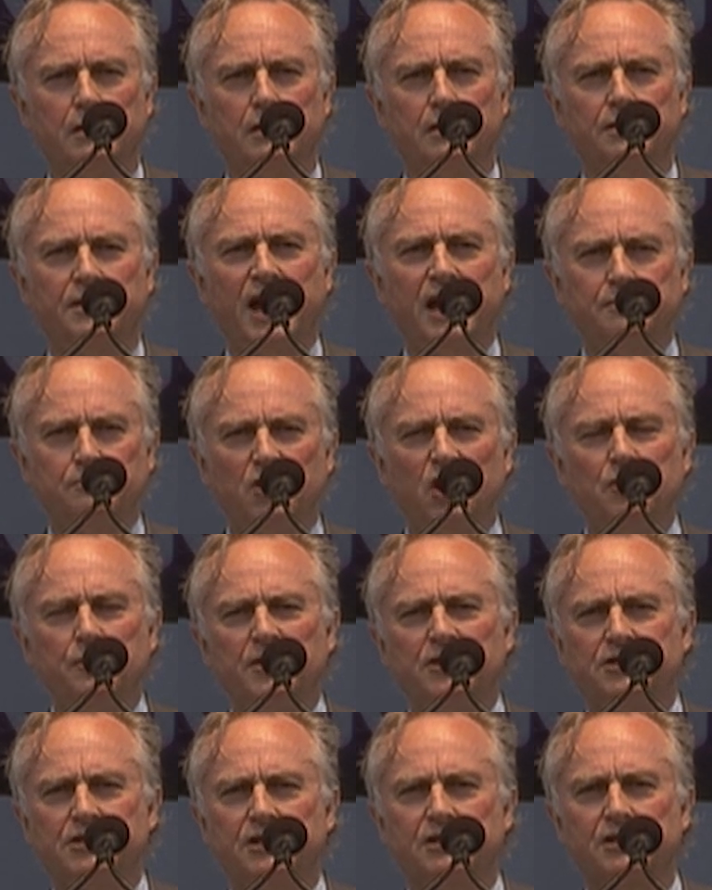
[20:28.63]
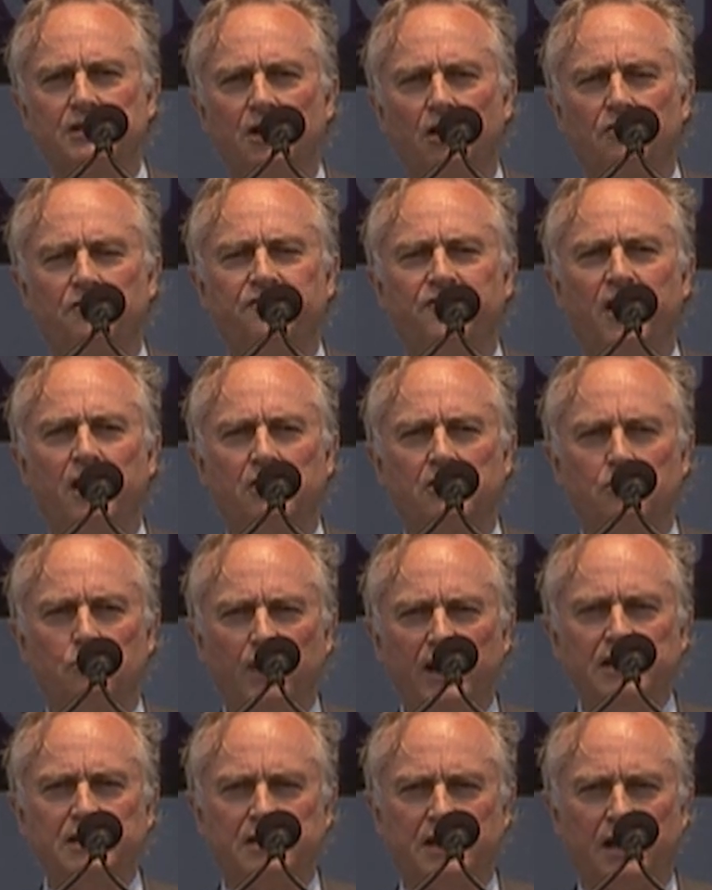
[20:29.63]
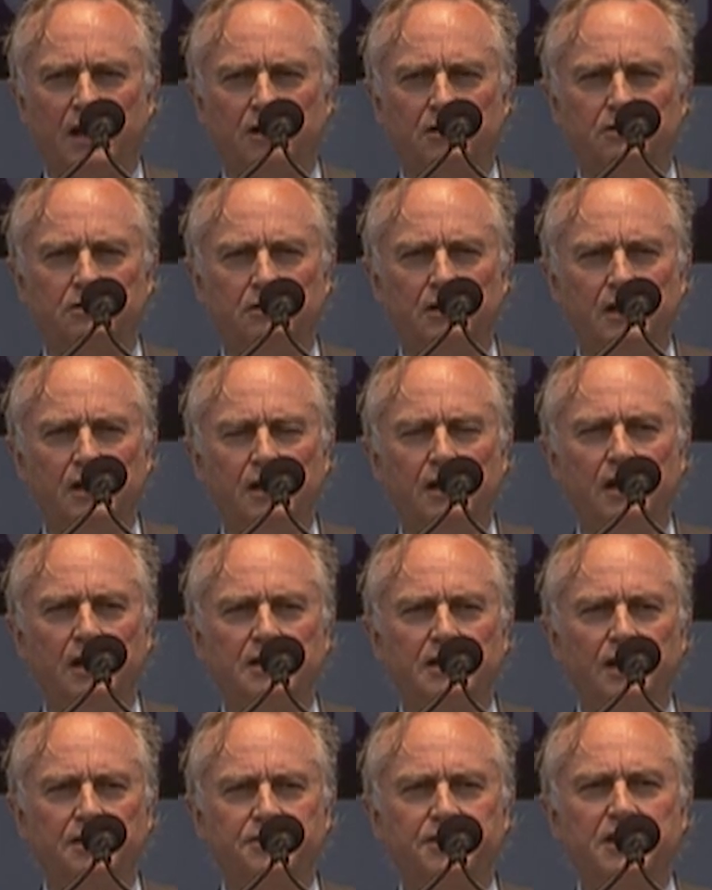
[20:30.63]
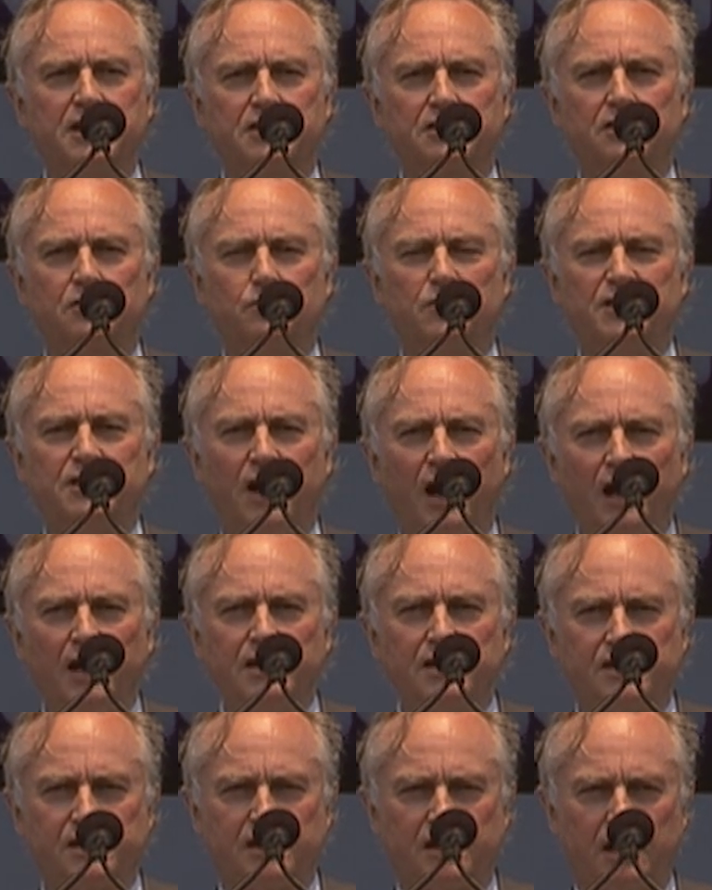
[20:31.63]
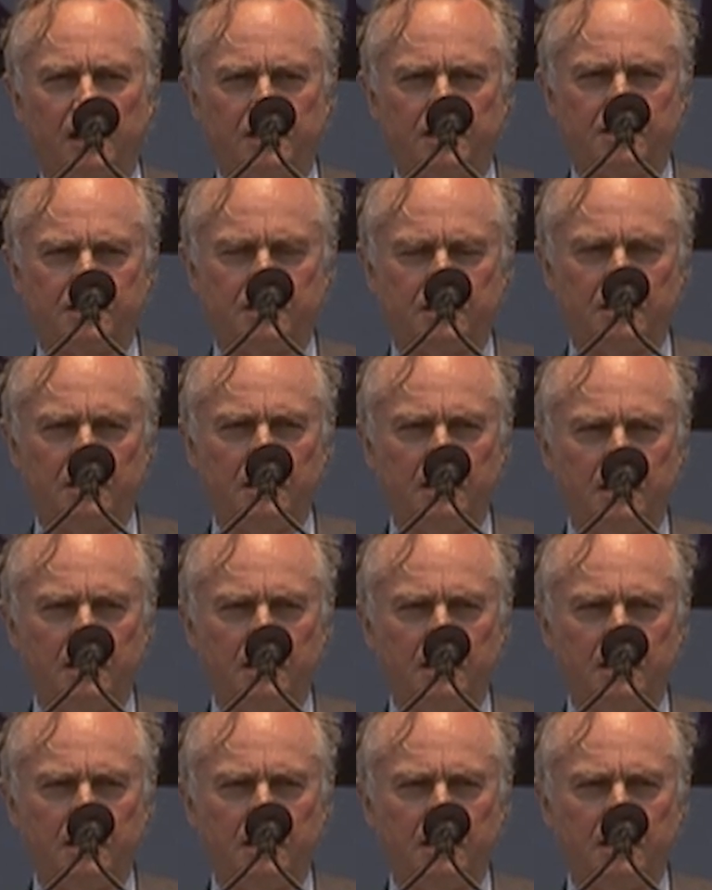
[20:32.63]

that moment is not far away now, and I think that with hindsight,